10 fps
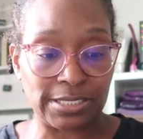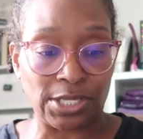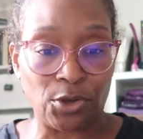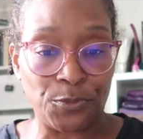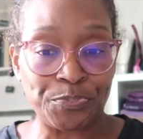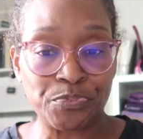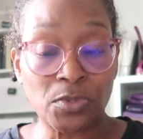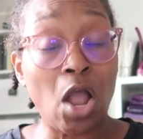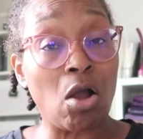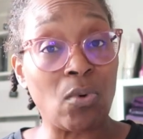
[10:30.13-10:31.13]
So,
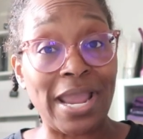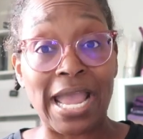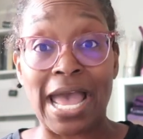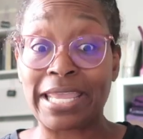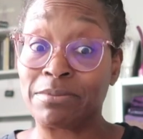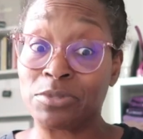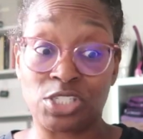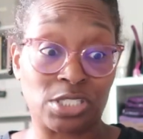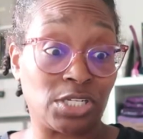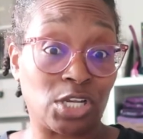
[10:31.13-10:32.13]
all right, I am
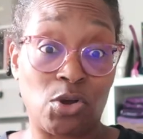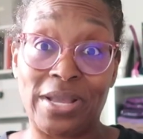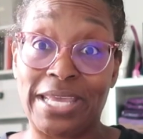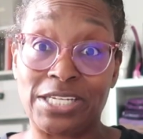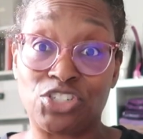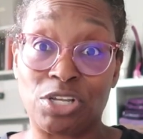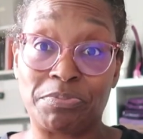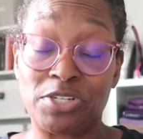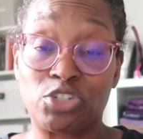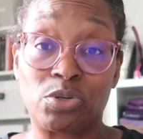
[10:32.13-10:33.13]
just gonna go ahead and
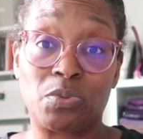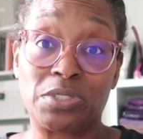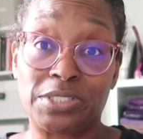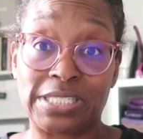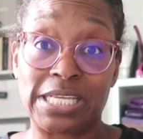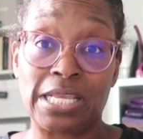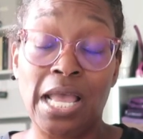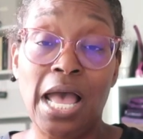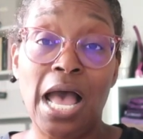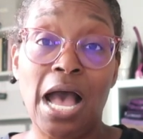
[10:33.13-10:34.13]
jump into it. We'll see
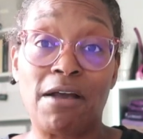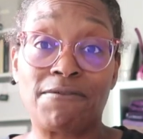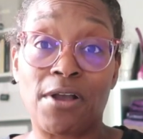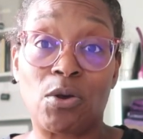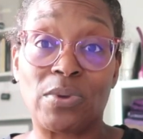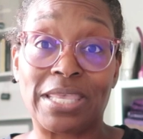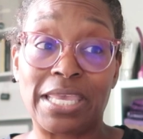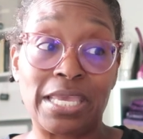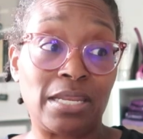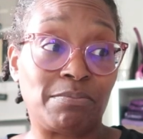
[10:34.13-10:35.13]
how far we
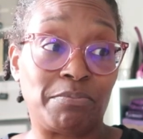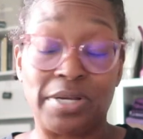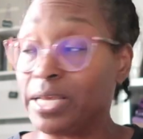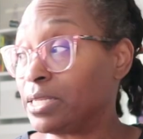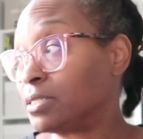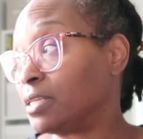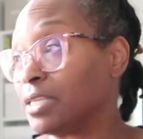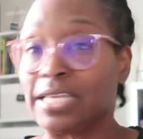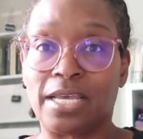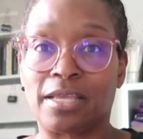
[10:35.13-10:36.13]
get, but
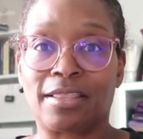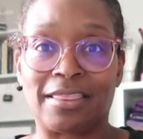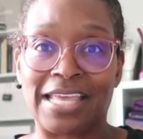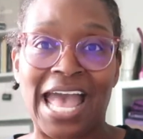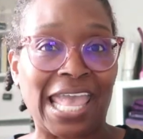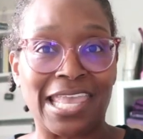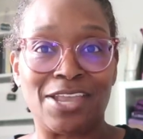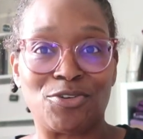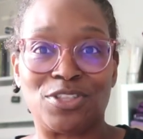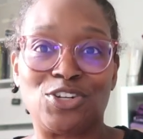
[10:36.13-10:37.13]
yeah, I can
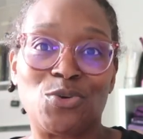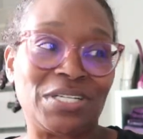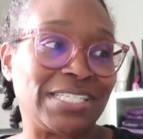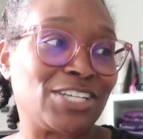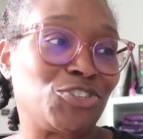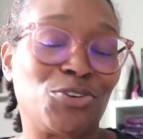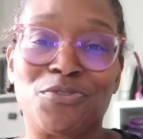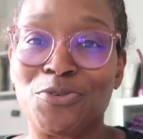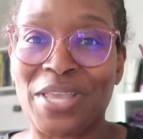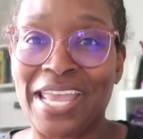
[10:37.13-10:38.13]
hear the noise. Not sure
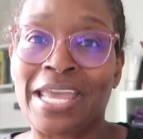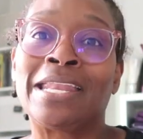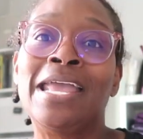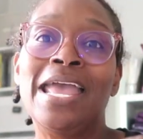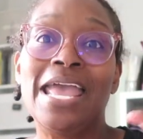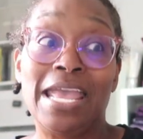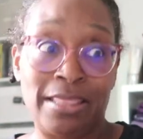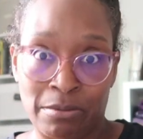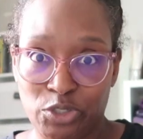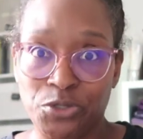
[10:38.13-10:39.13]
if you can,
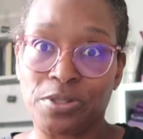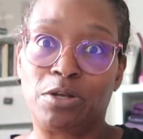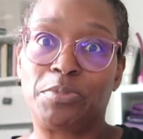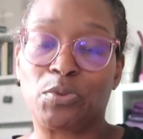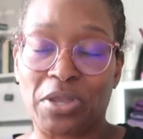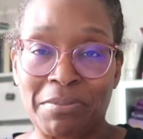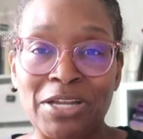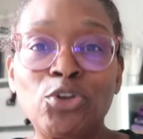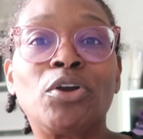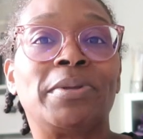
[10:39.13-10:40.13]
and I'm sure they'll be ringing my
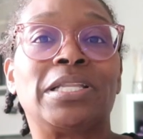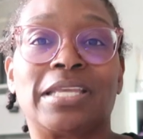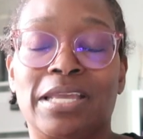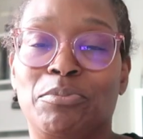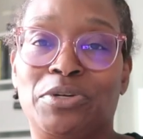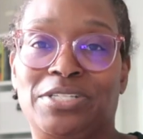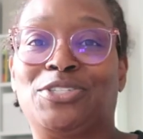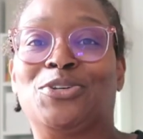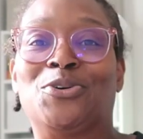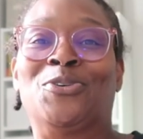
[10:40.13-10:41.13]
doorbell again pretty
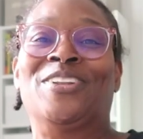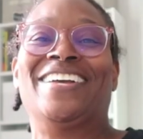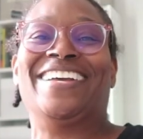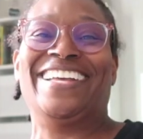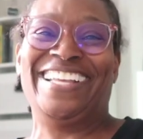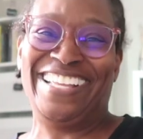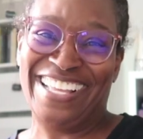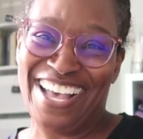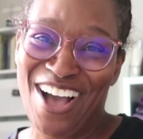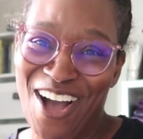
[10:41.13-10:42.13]
soon.
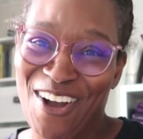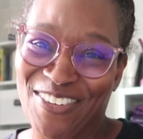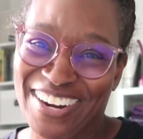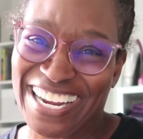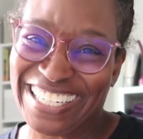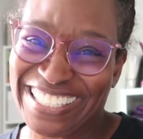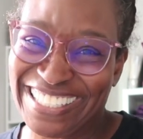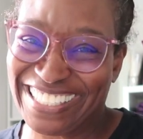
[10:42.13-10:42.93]
All right.